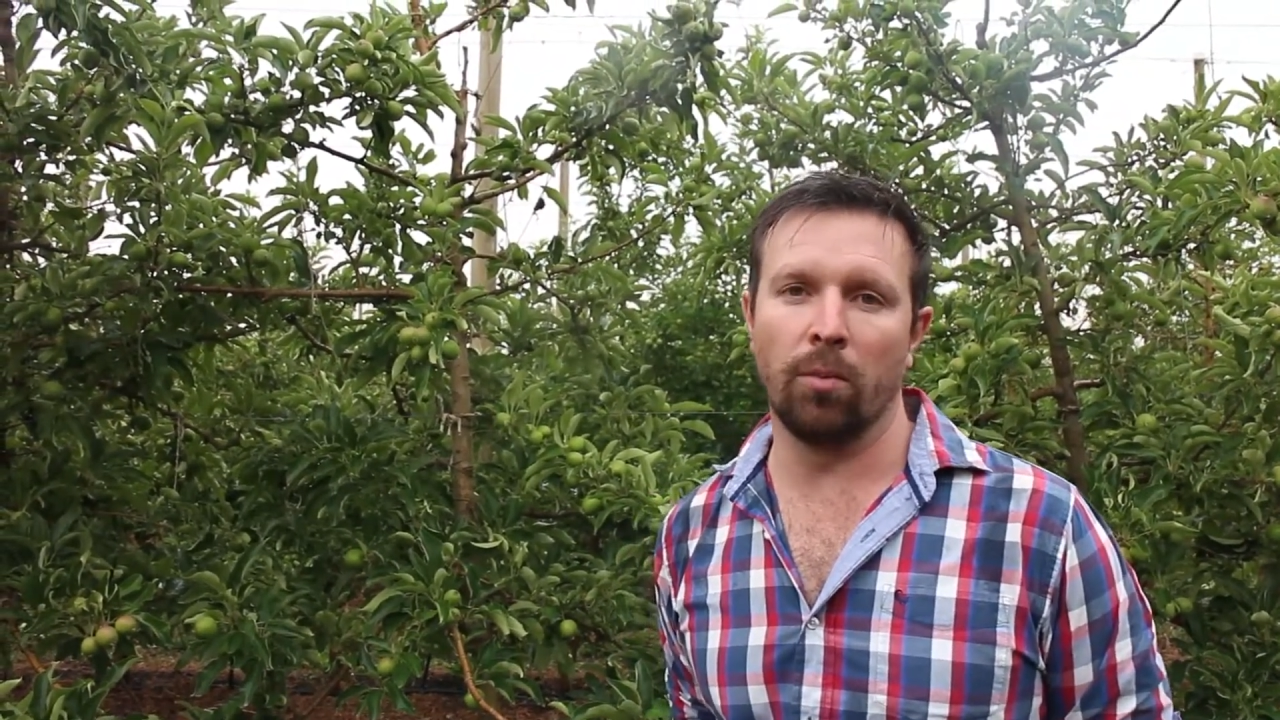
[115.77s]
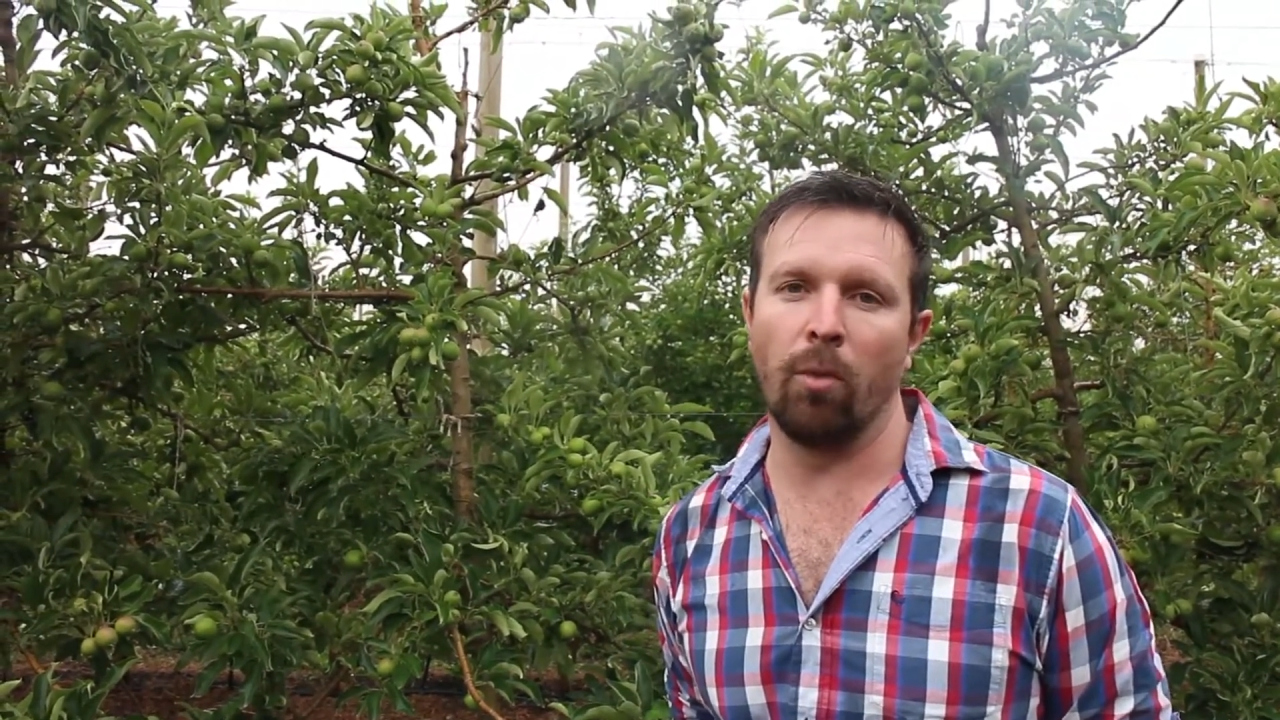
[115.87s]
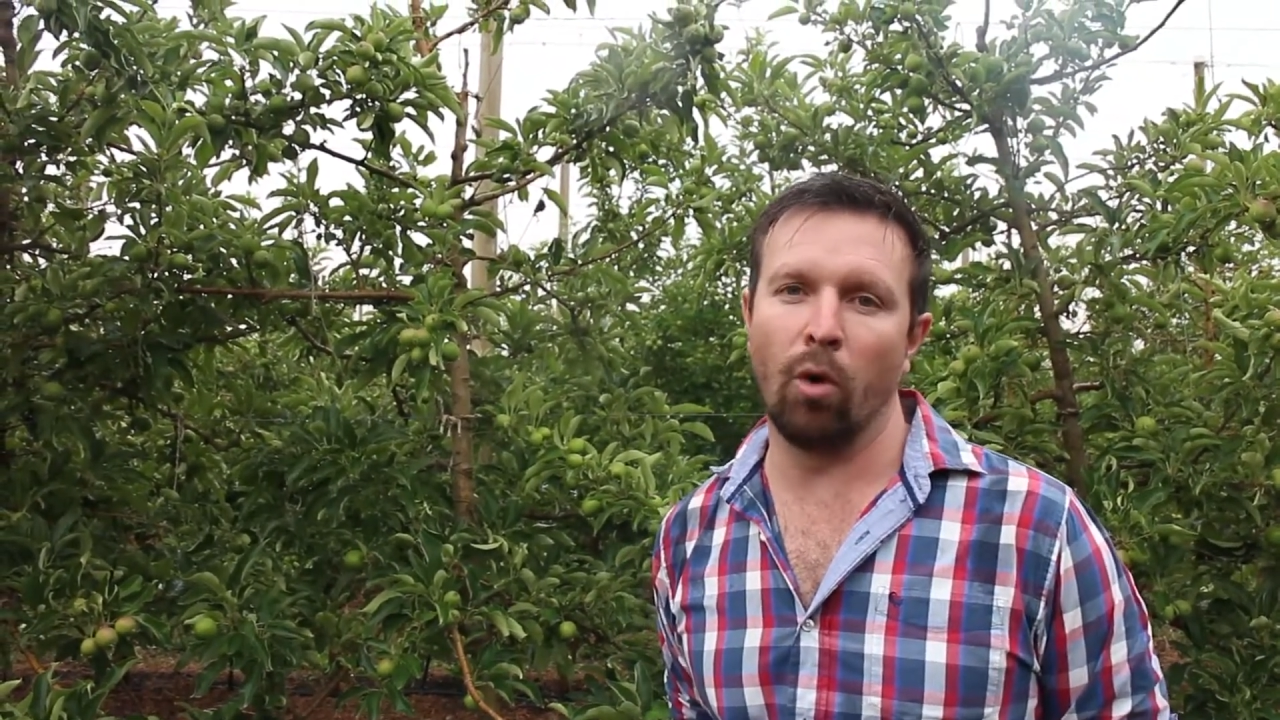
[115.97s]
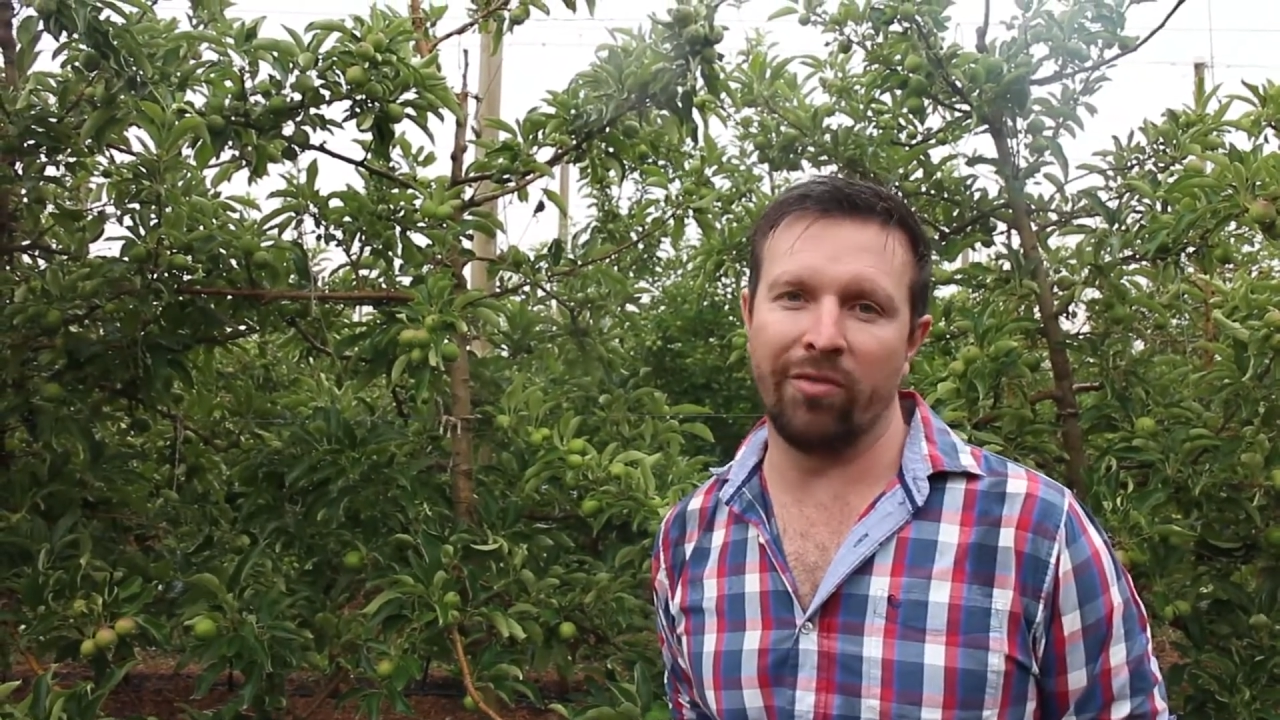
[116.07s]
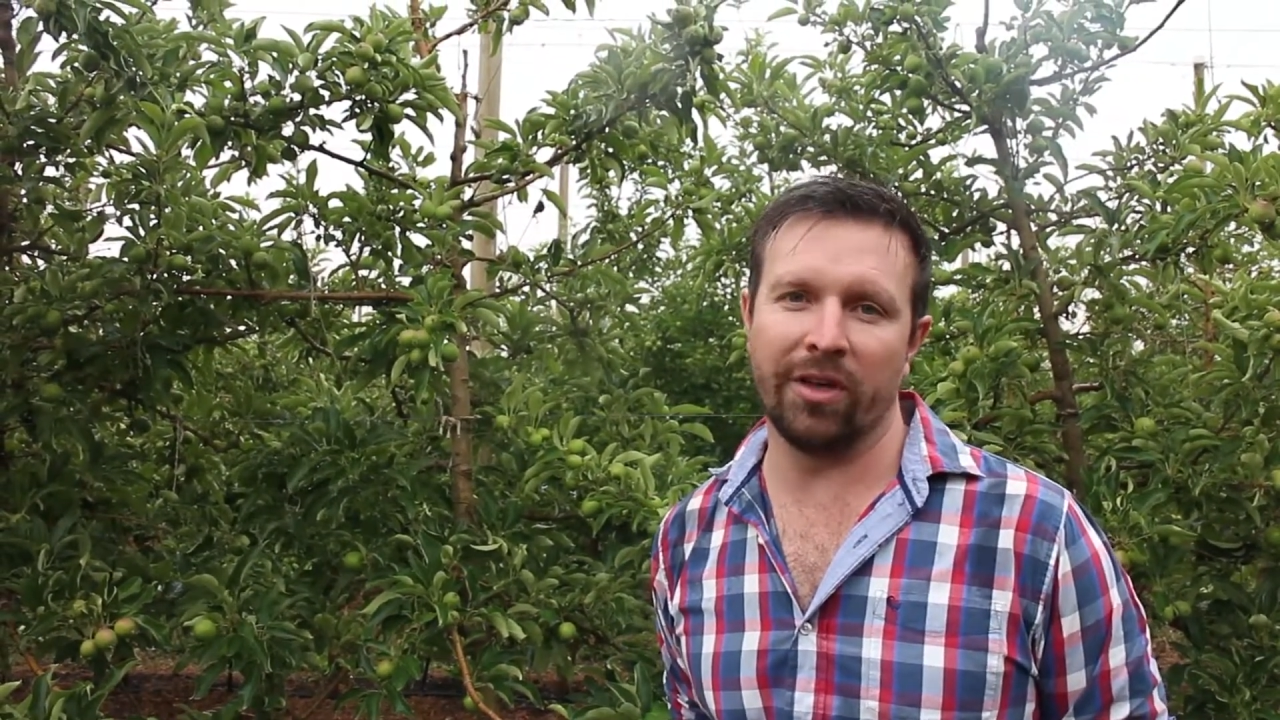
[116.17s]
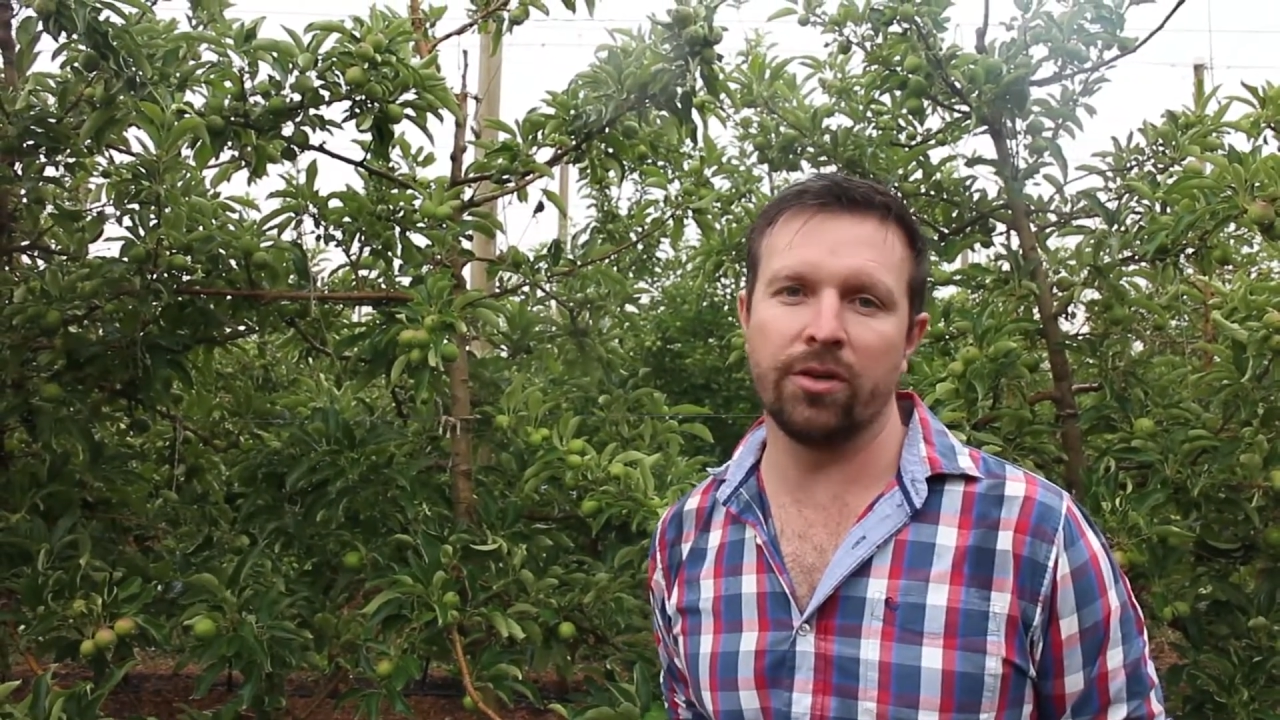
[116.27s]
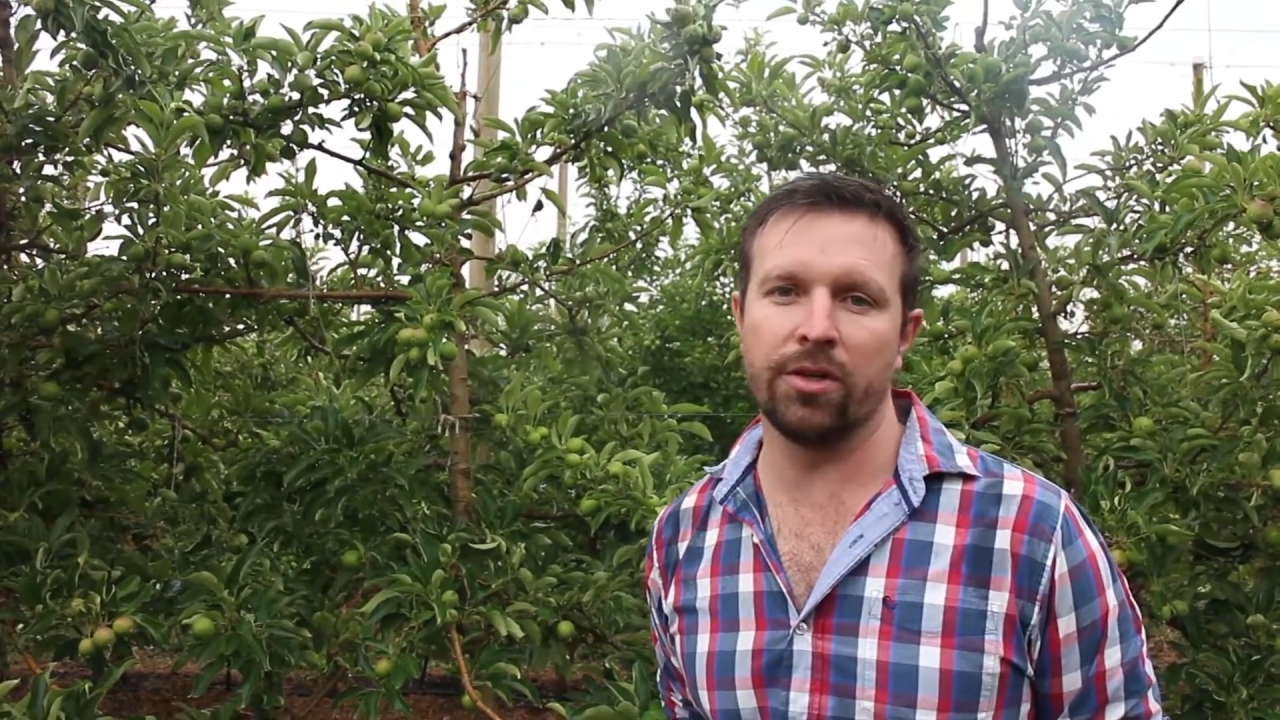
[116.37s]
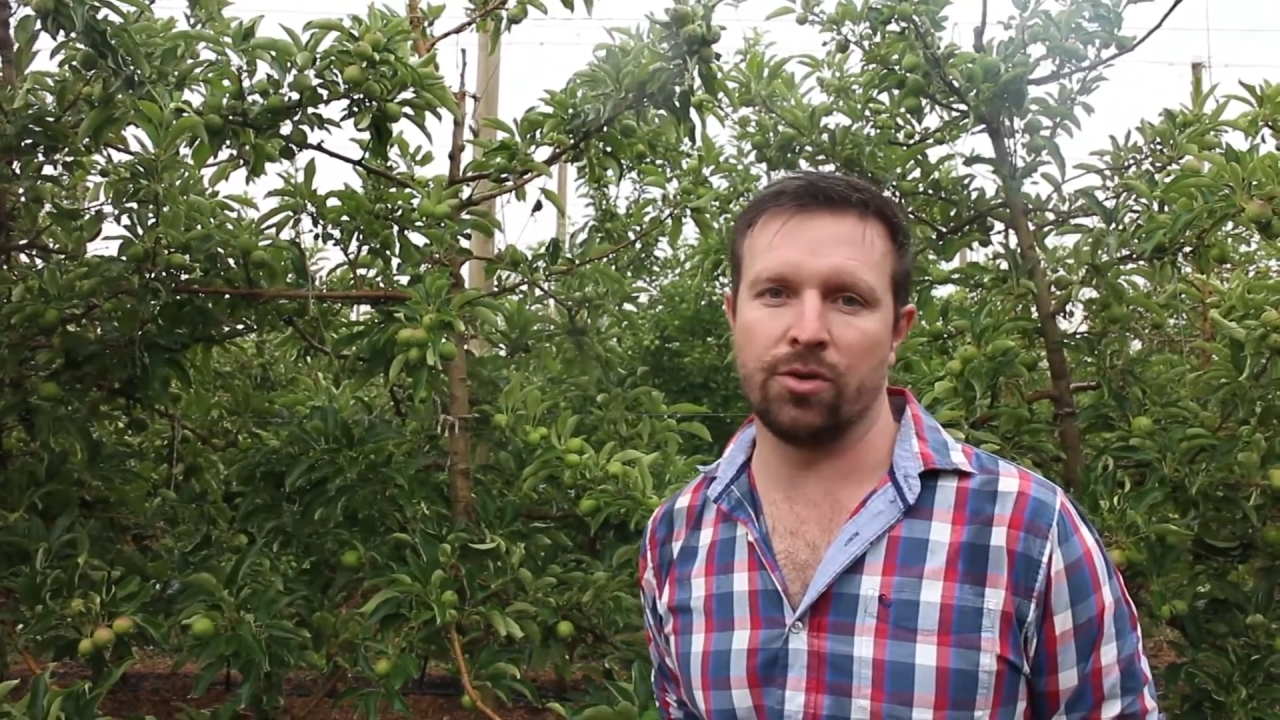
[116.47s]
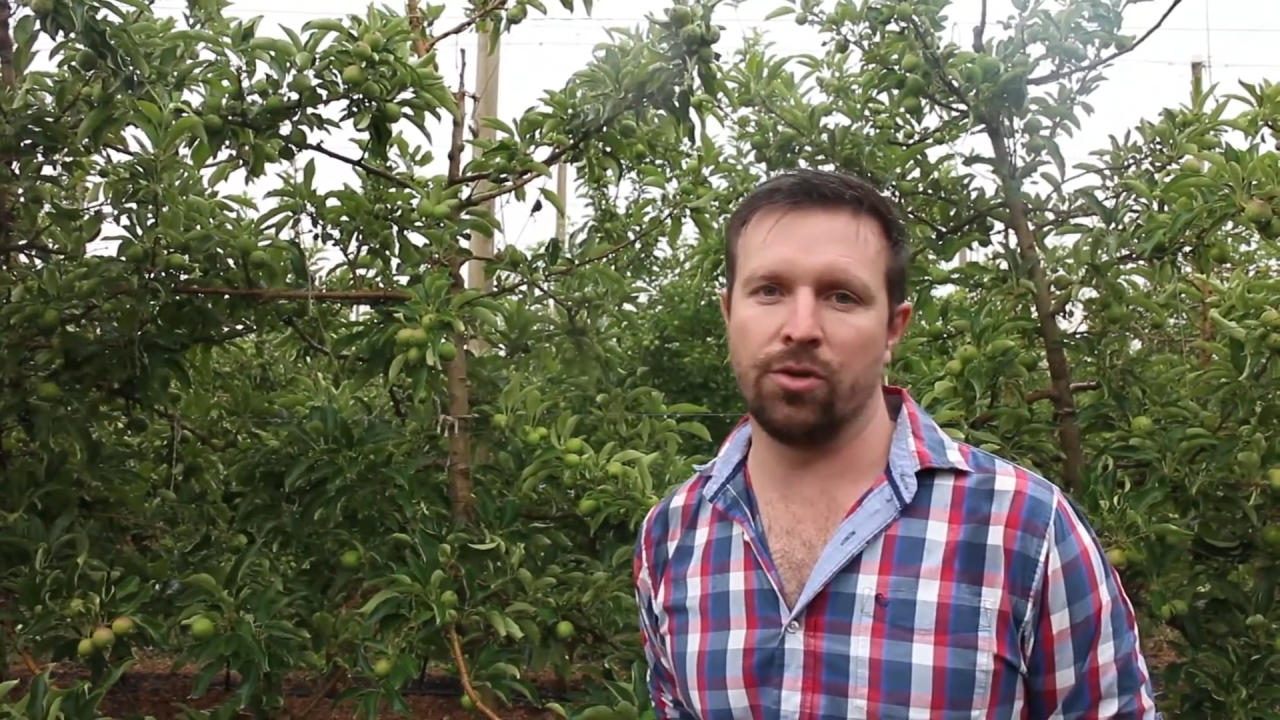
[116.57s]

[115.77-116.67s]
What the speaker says: more vigorous